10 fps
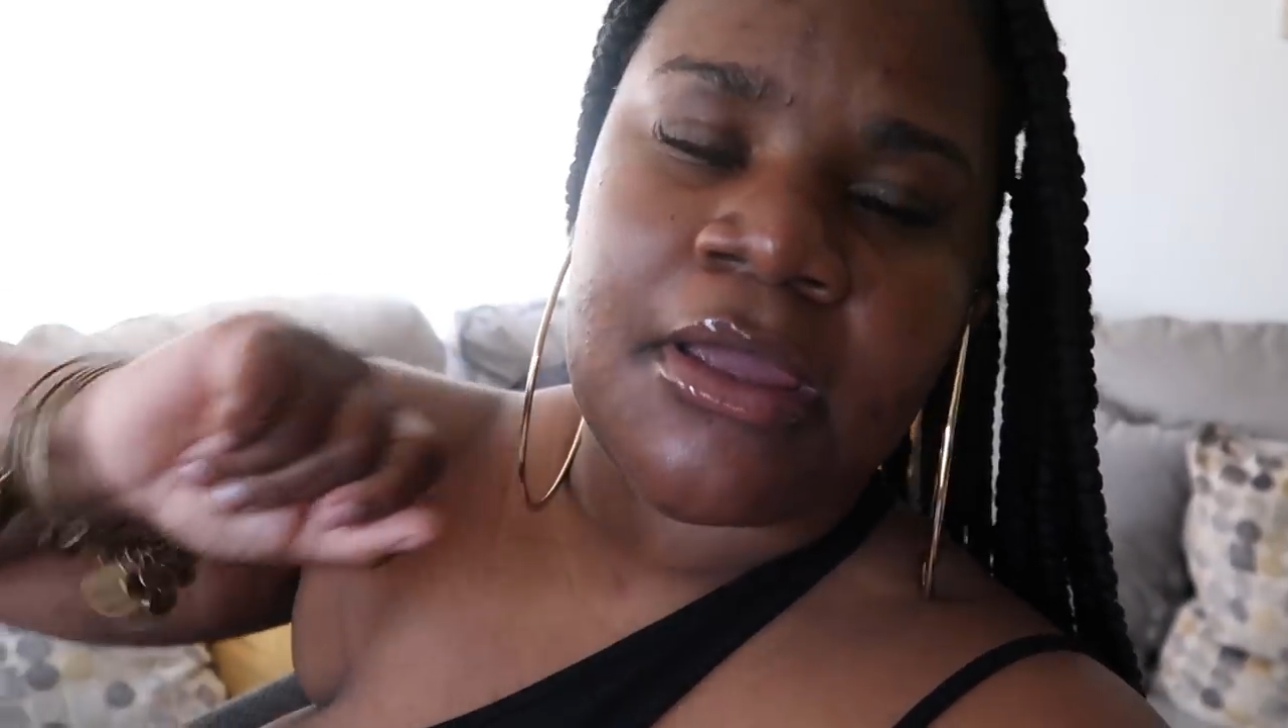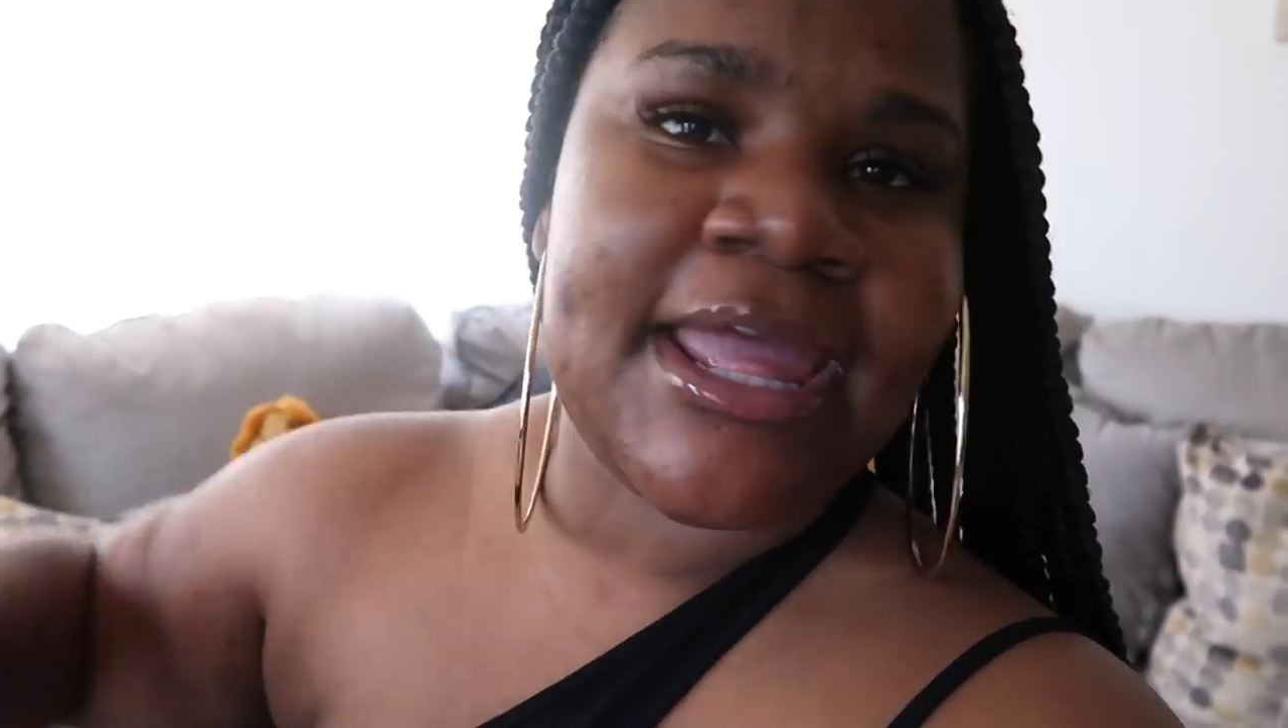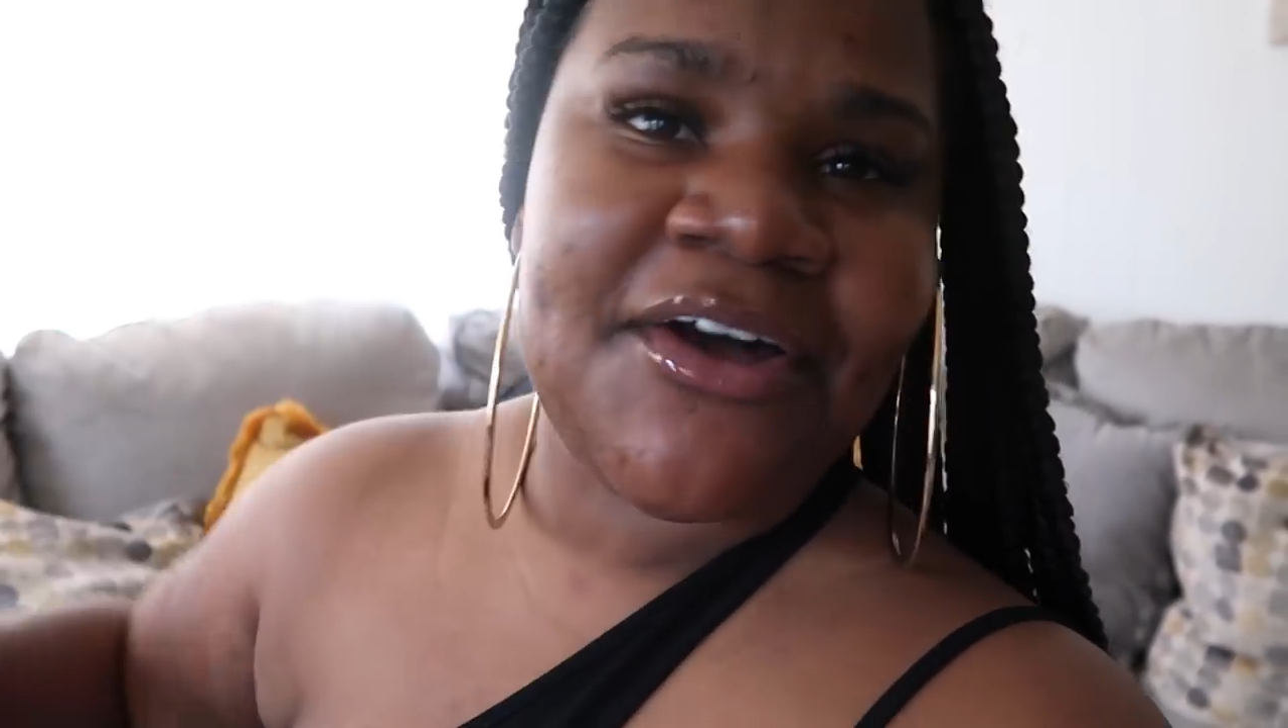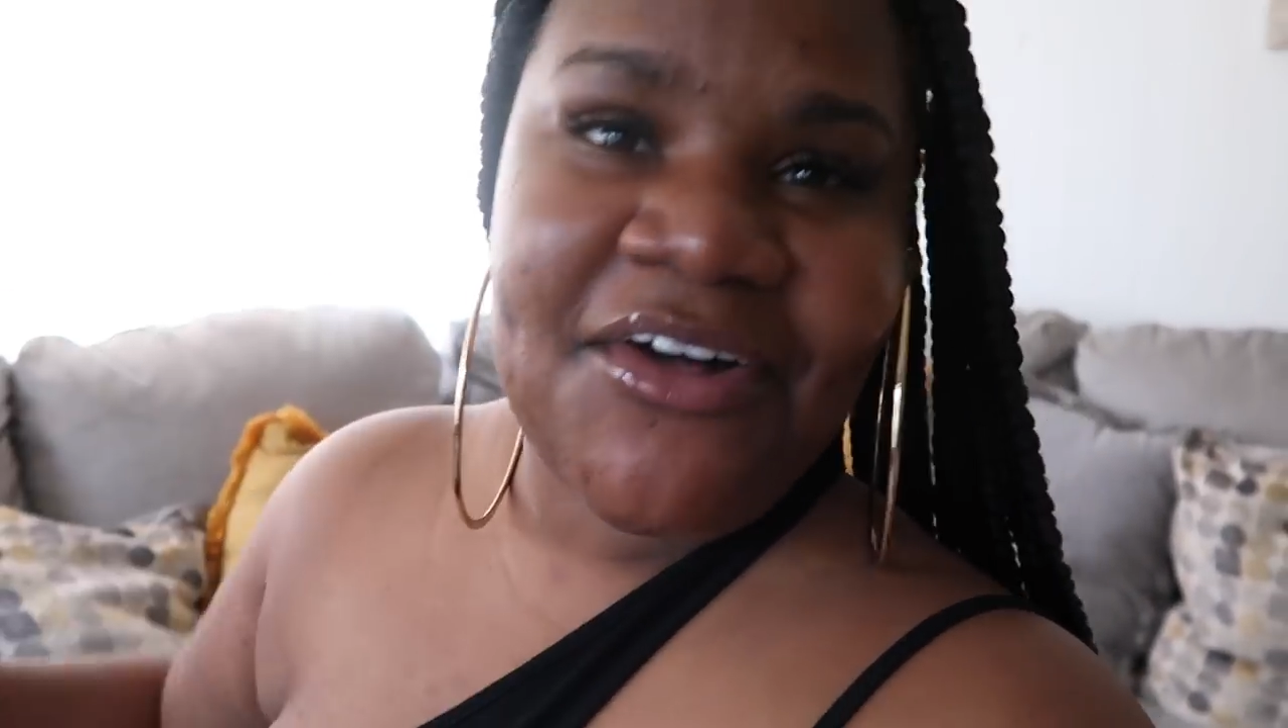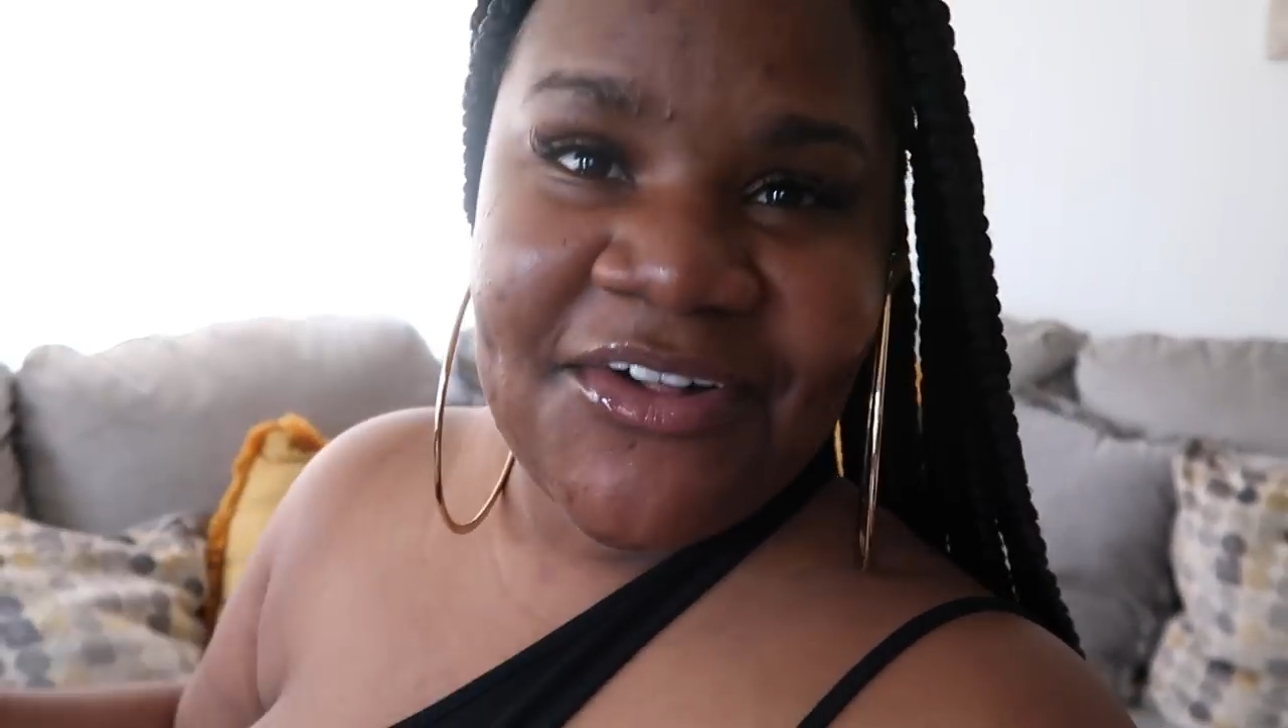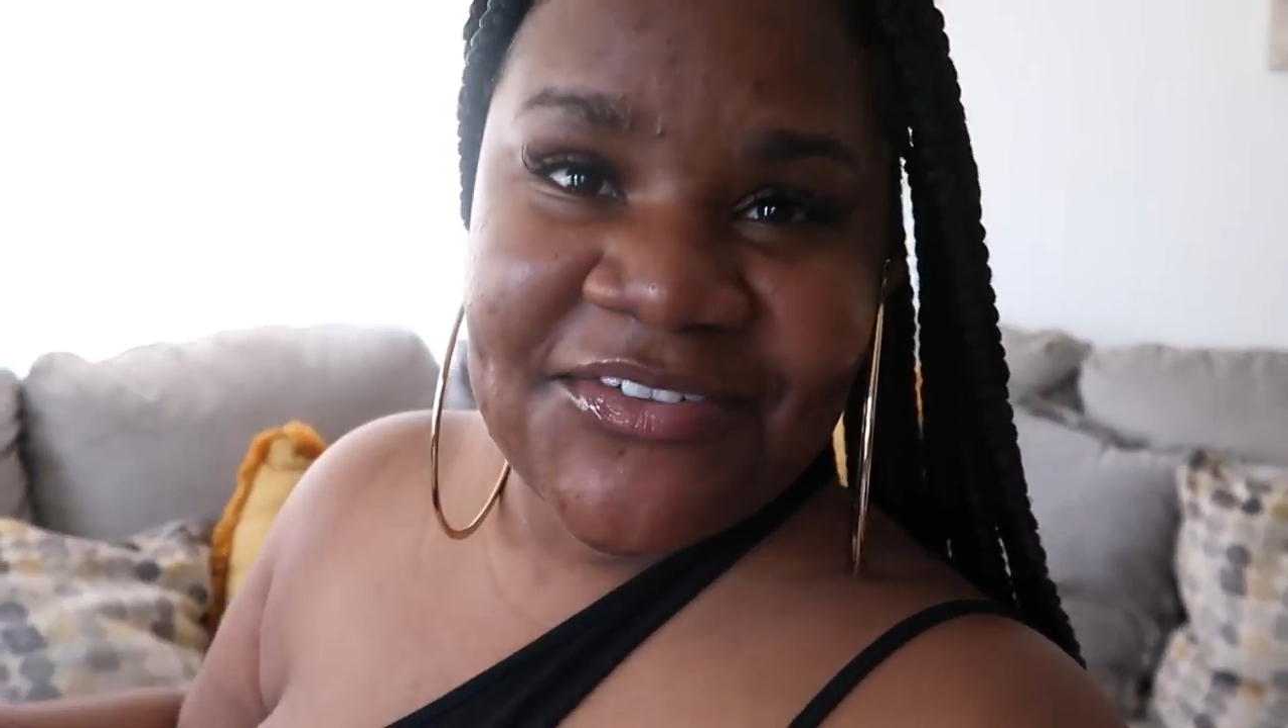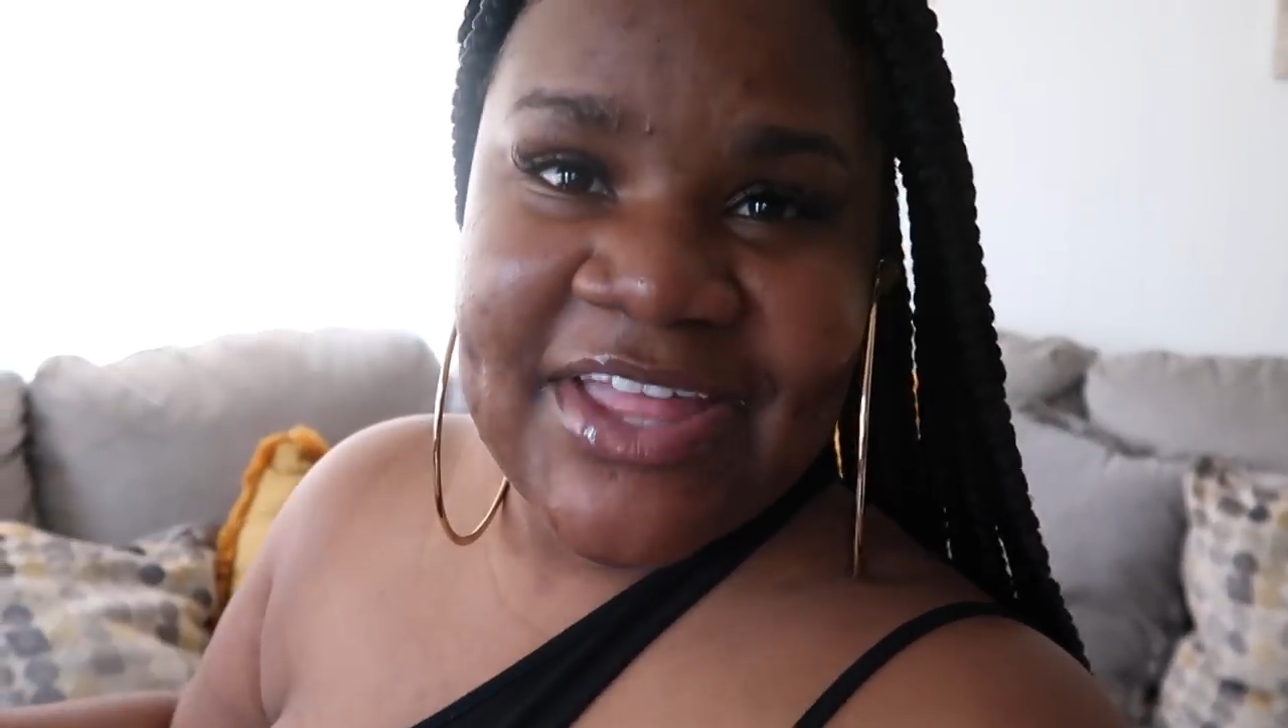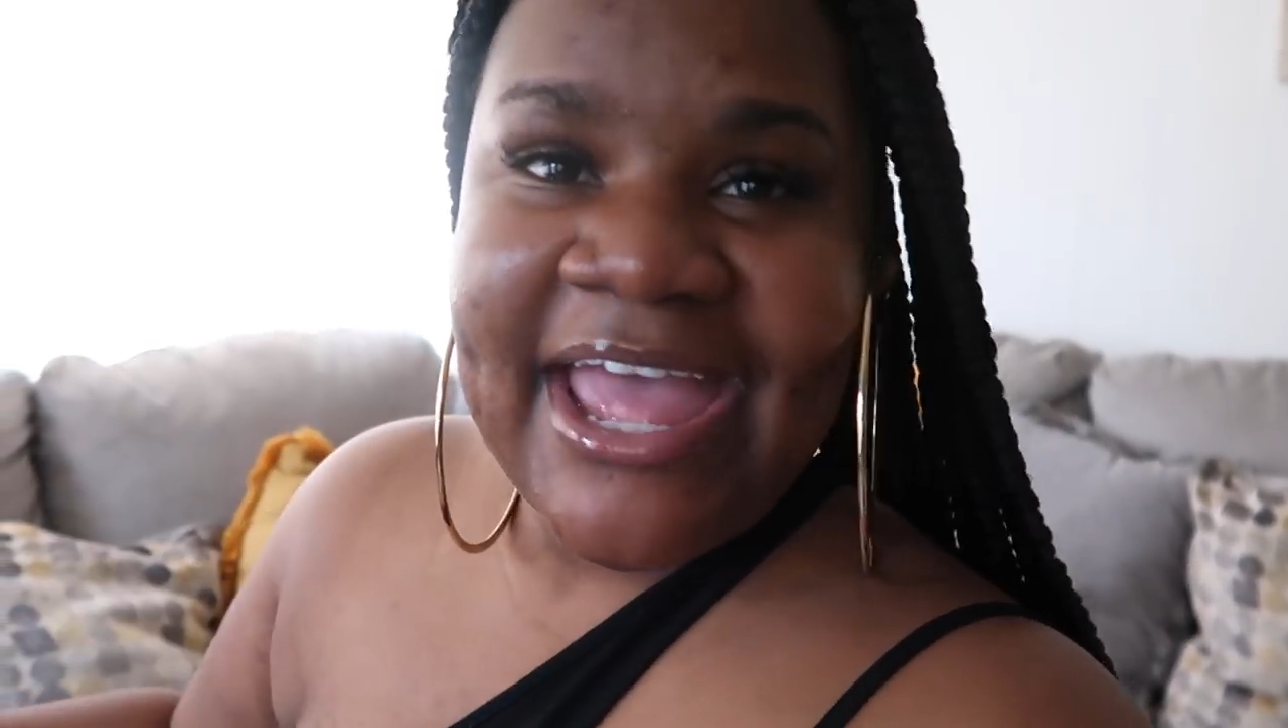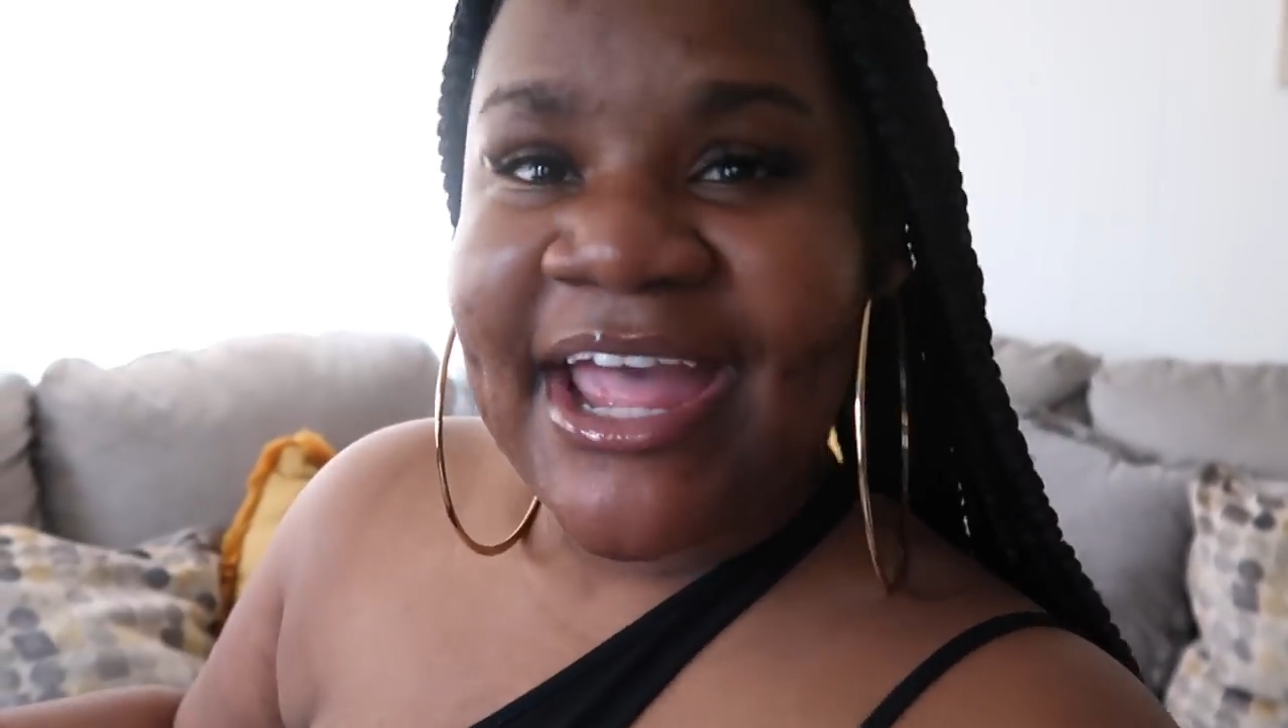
Hey y'all,